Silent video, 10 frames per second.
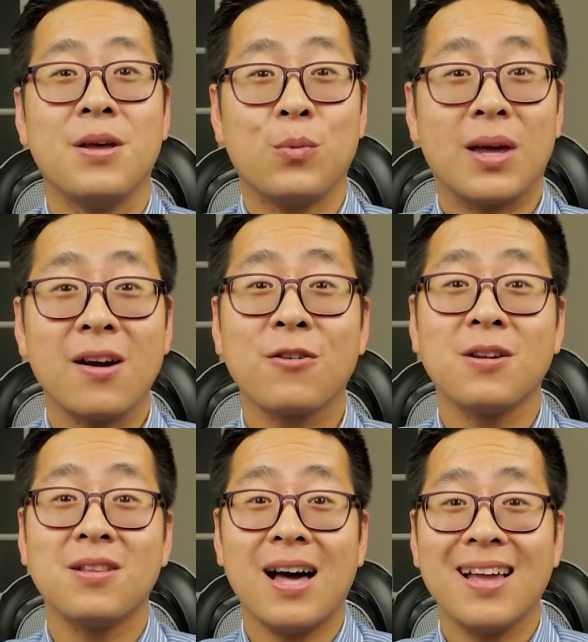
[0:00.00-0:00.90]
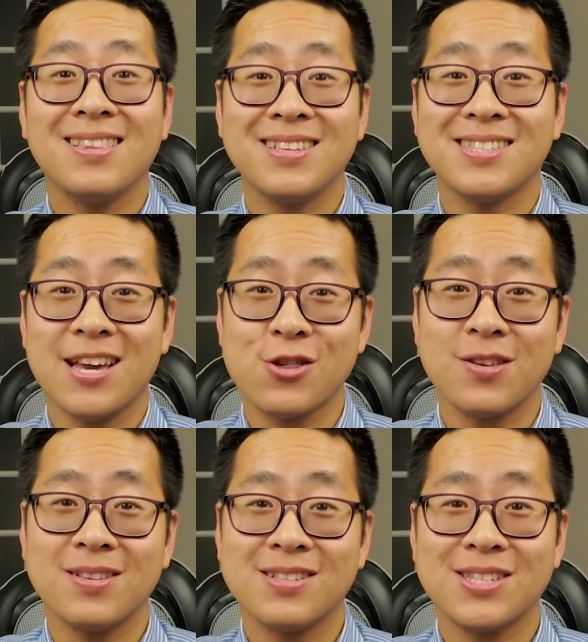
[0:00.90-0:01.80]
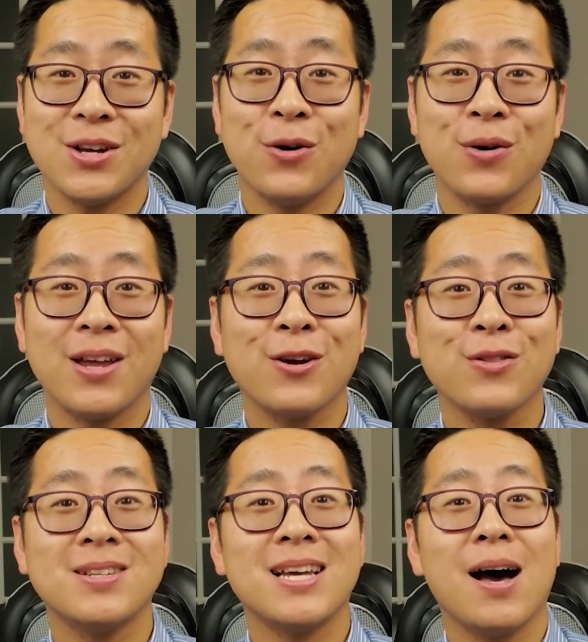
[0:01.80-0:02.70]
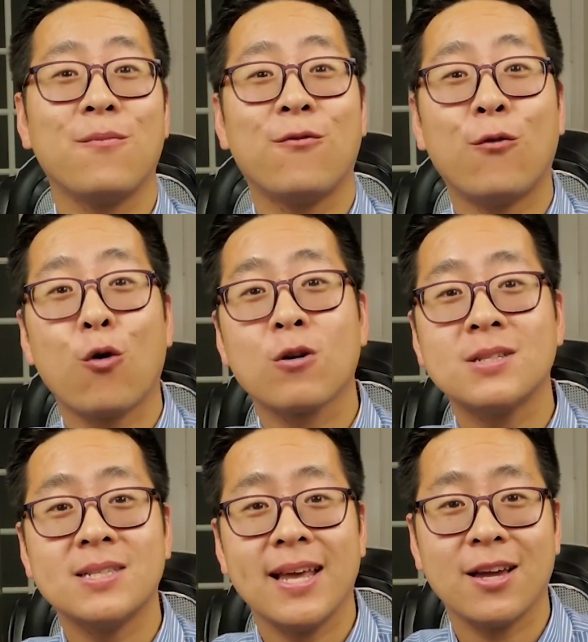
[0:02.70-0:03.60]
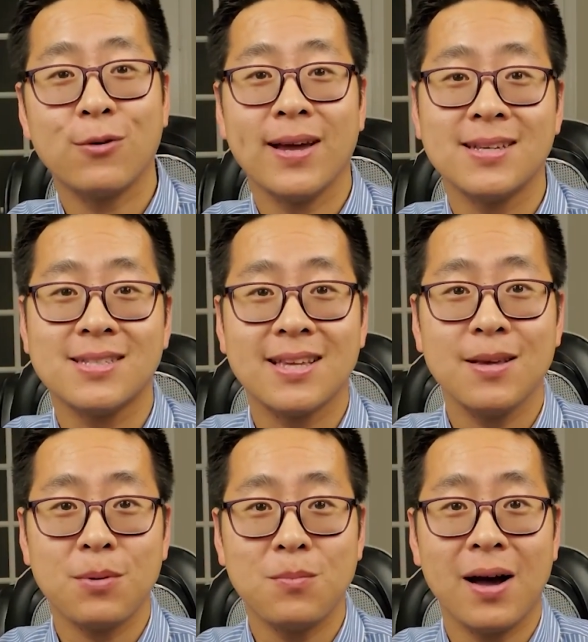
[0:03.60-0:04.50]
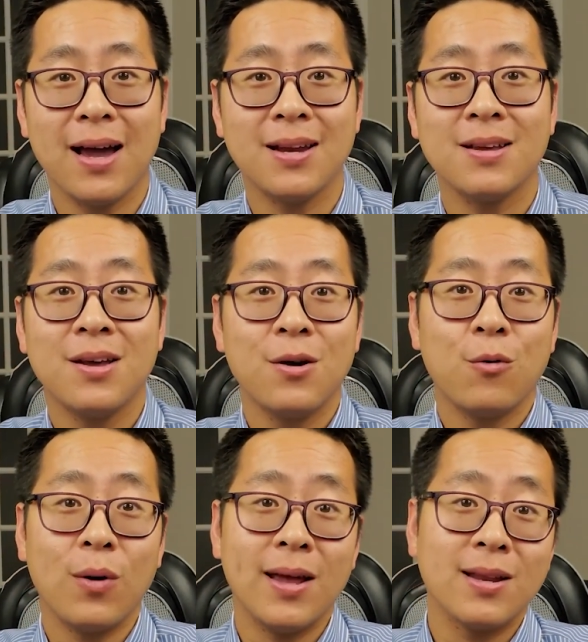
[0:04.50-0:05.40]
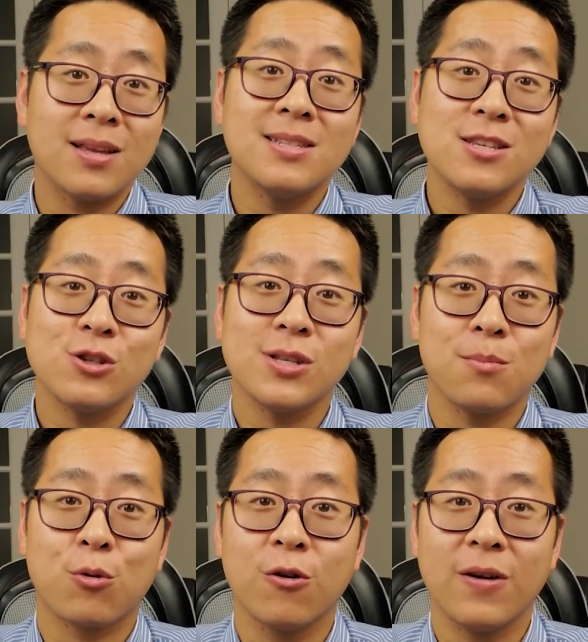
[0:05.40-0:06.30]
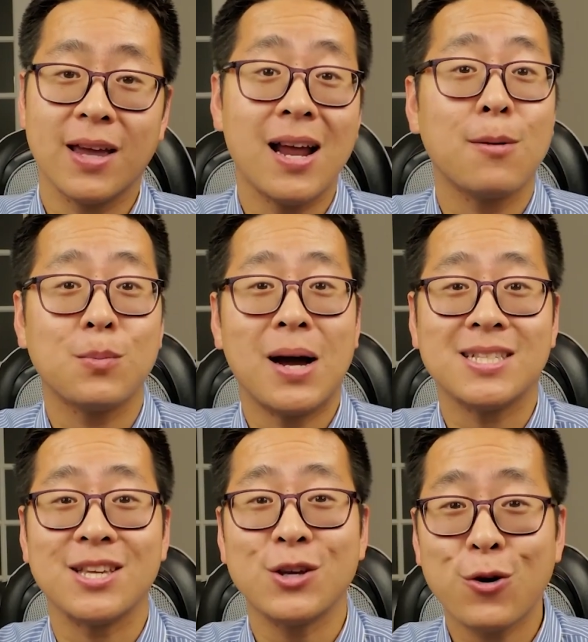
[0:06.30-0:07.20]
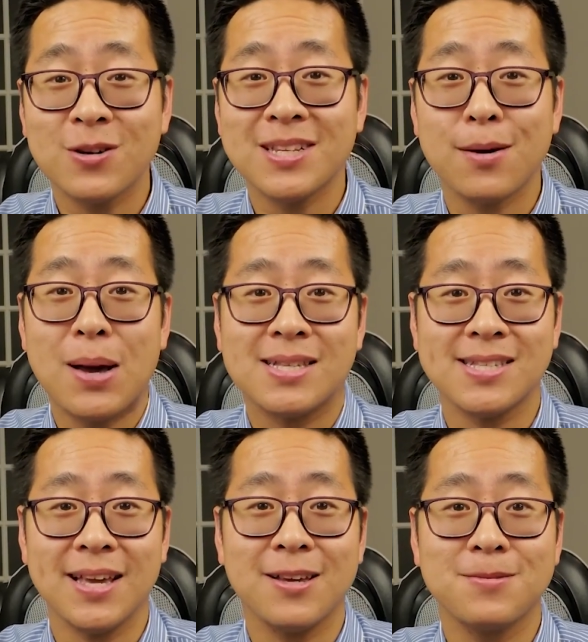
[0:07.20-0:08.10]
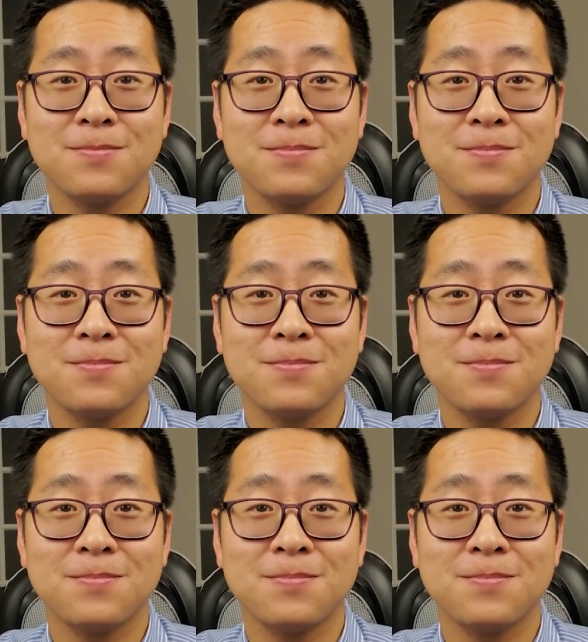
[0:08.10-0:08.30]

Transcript: We covered a lot in this session, so here are the top 4 takeaways to keep in mind when continuously improving and optimizing your DMSC.